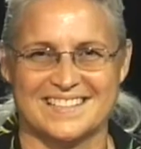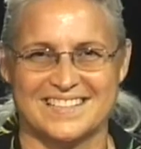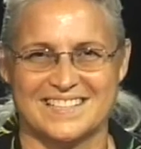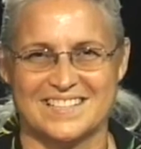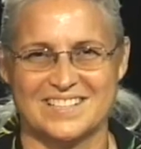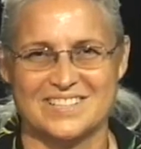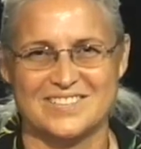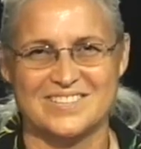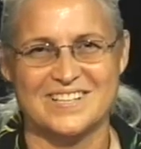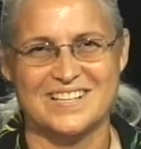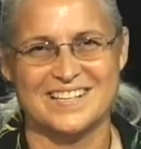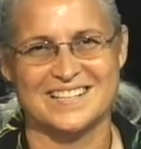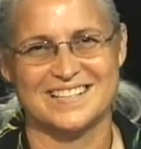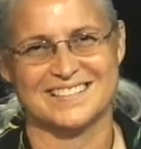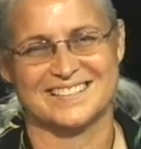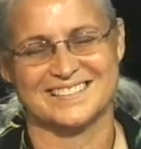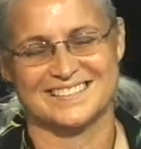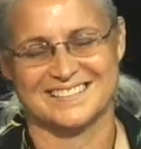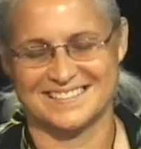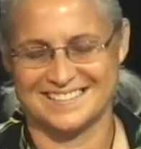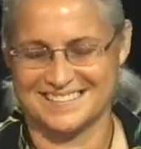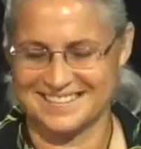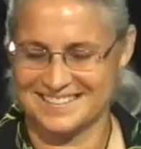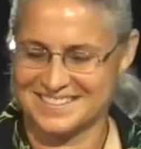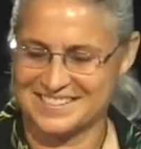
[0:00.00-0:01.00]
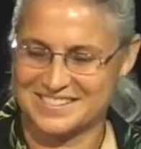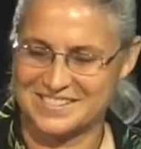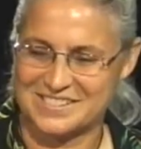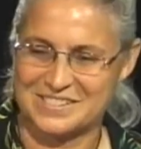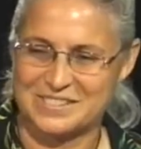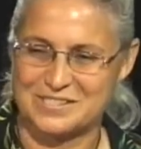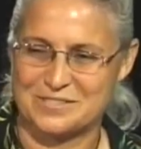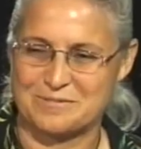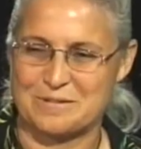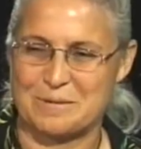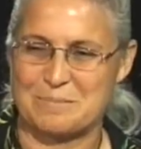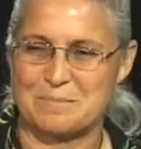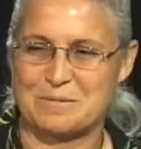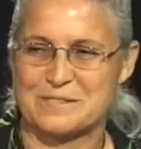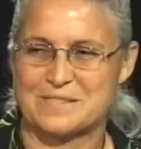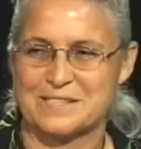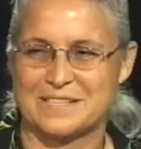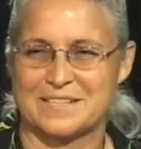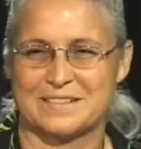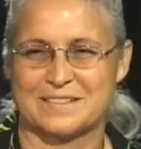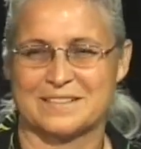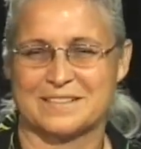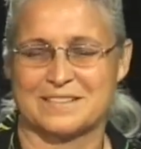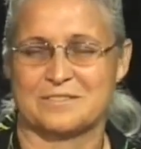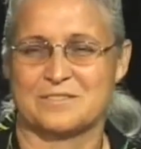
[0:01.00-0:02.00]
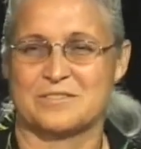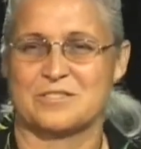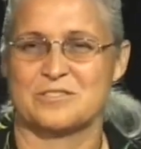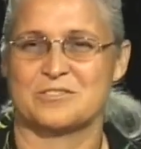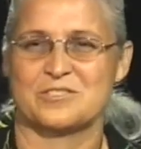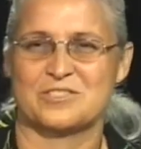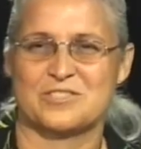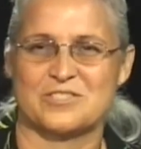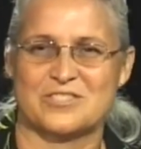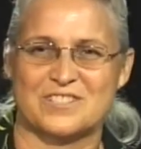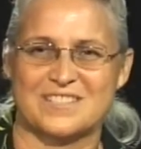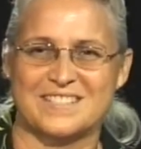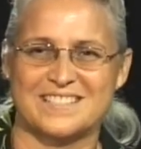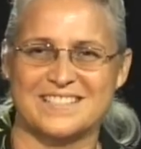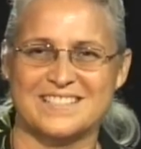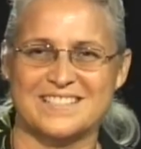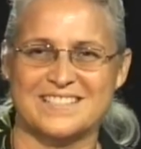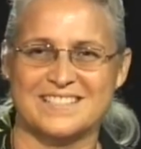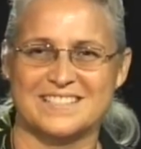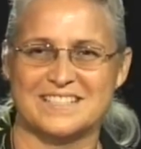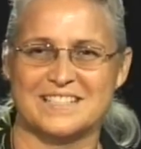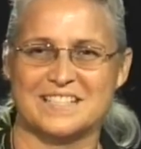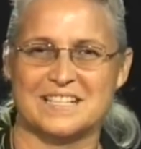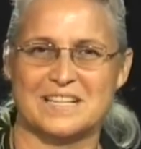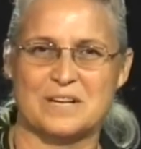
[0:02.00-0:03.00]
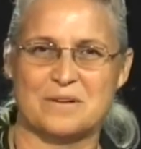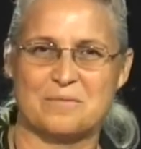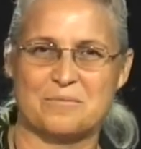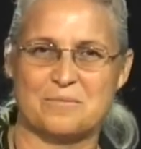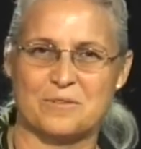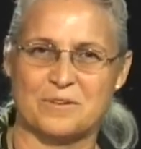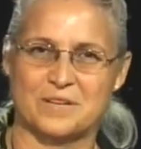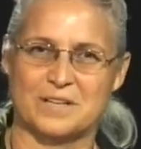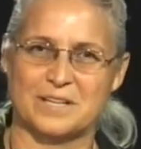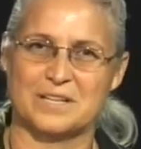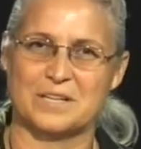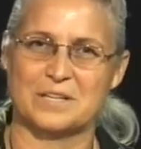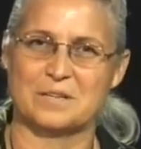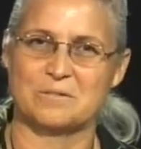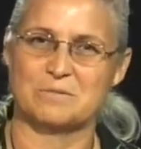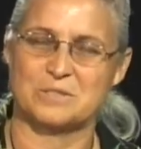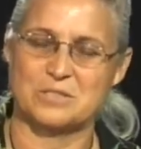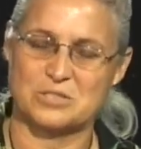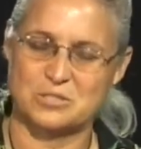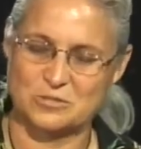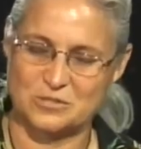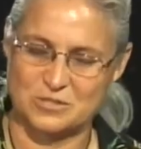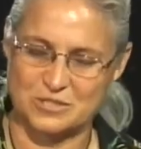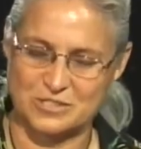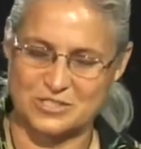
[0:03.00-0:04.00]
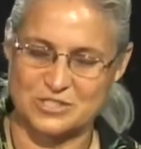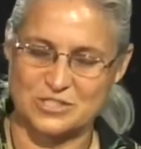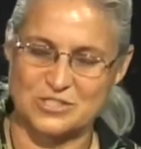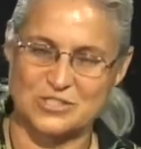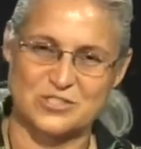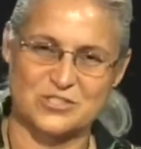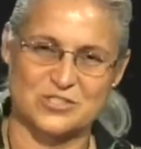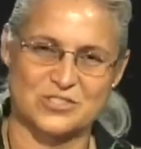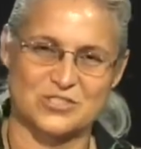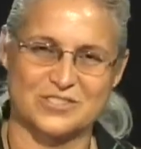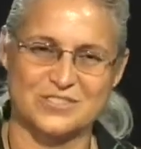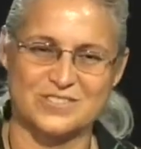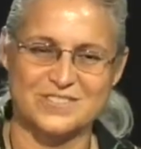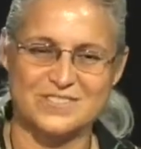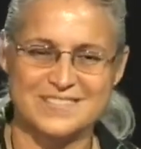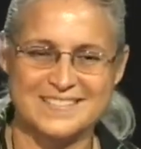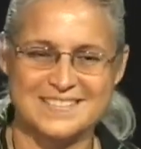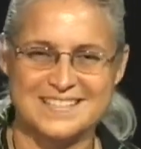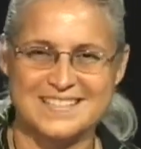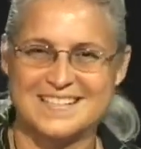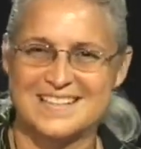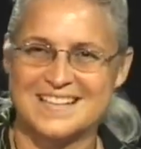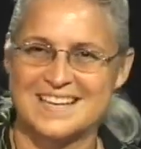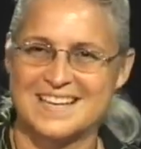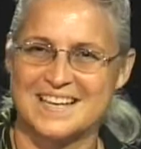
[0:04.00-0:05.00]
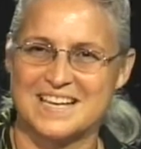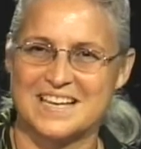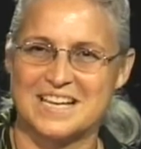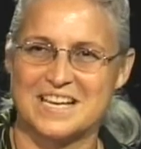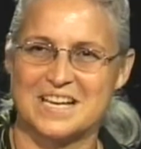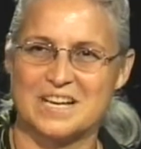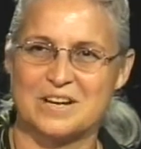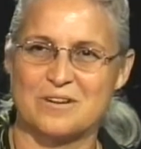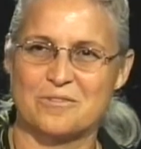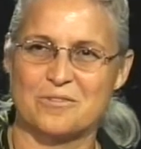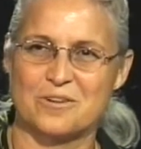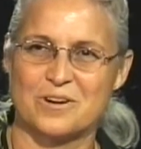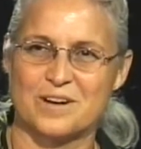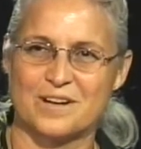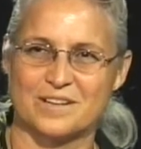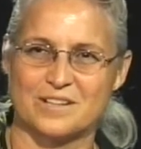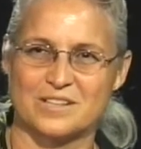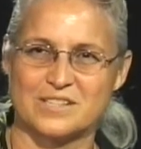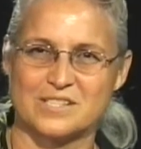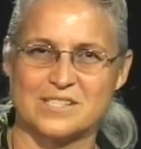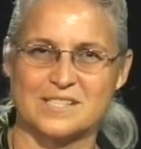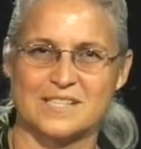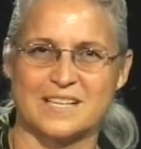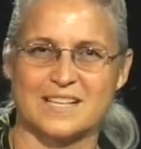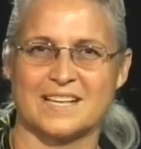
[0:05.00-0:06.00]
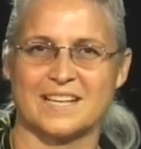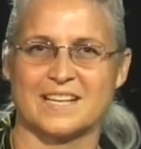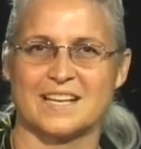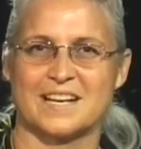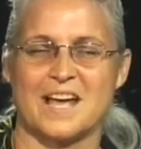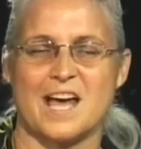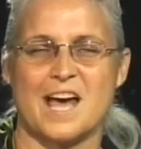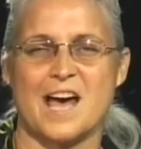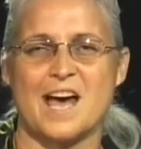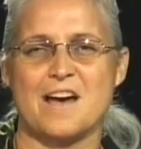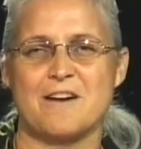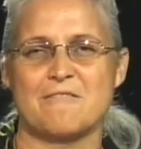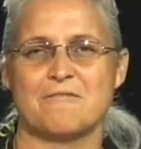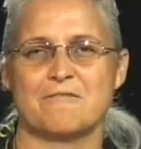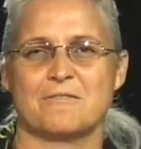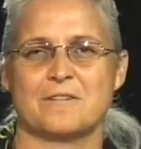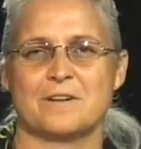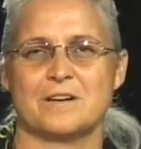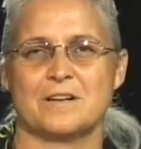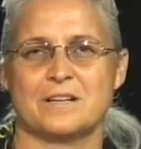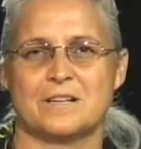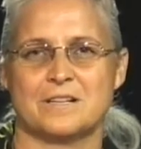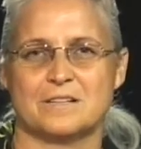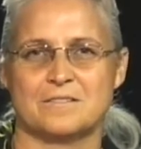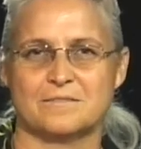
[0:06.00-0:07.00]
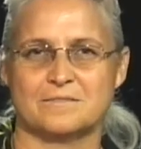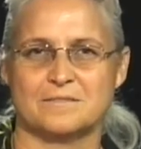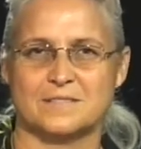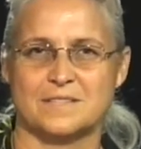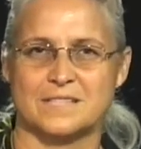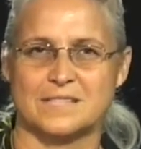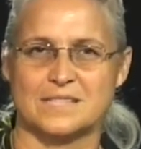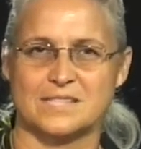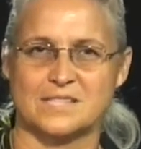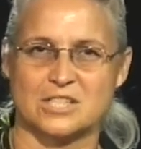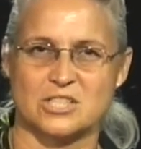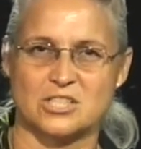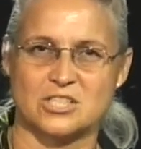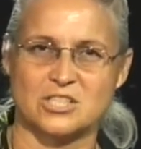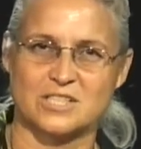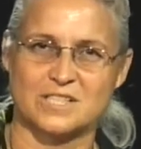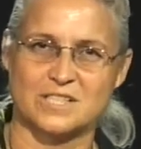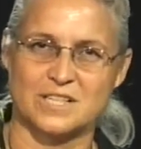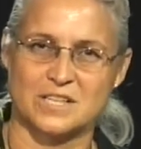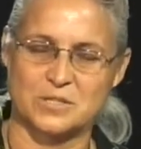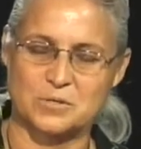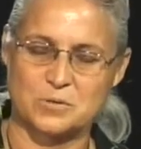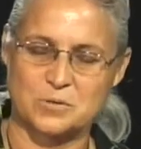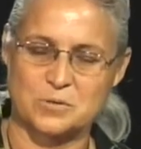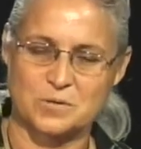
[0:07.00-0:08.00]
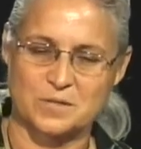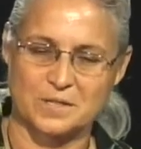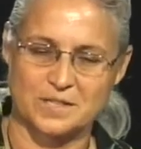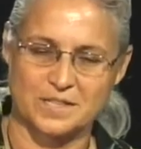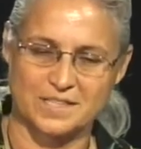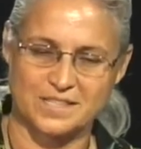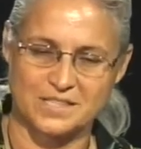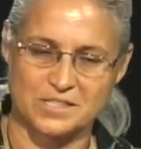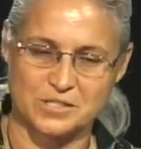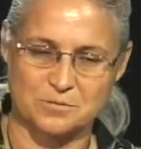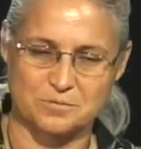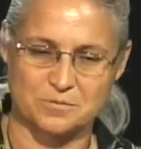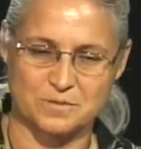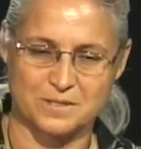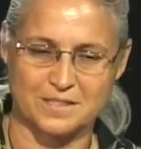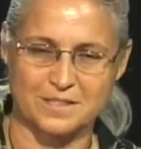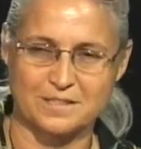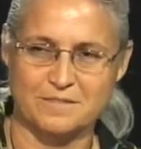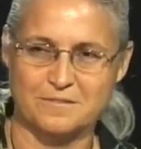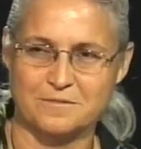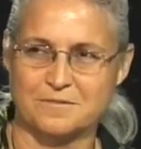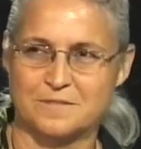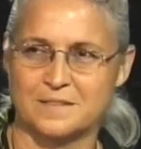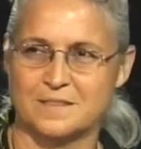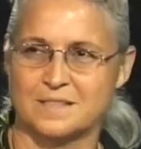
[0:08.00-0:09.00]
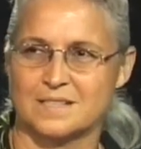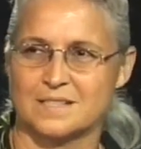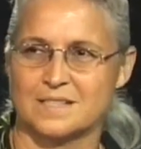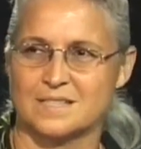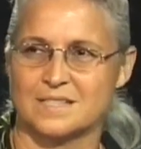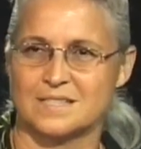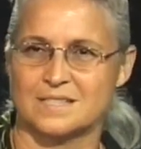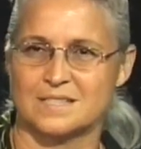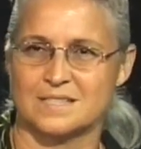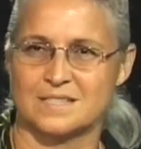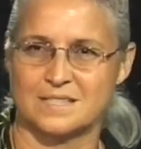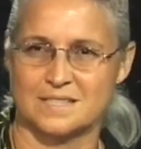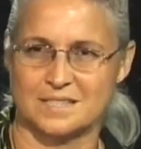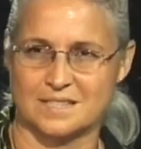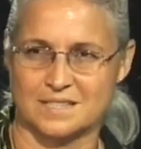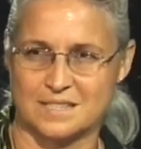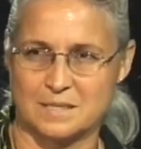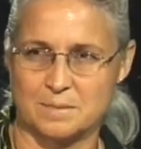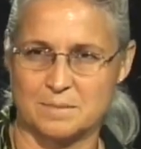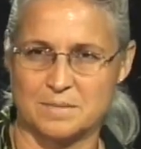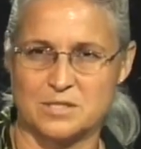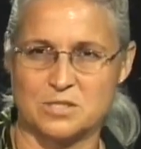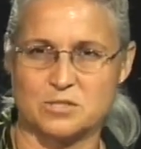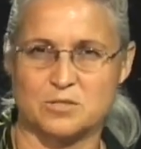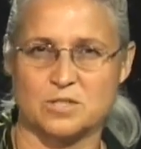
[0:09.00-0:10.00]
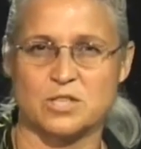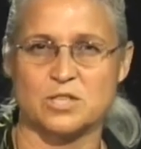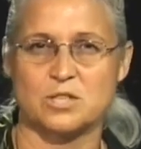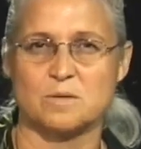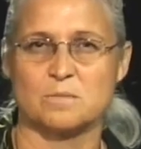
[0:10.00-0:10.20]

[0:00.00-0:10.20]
Aloha. This is Representative Joe Jordan. We're here with Jordan's Journal, and we're on our second half of the discussion on Ordnance Reef, a demonstration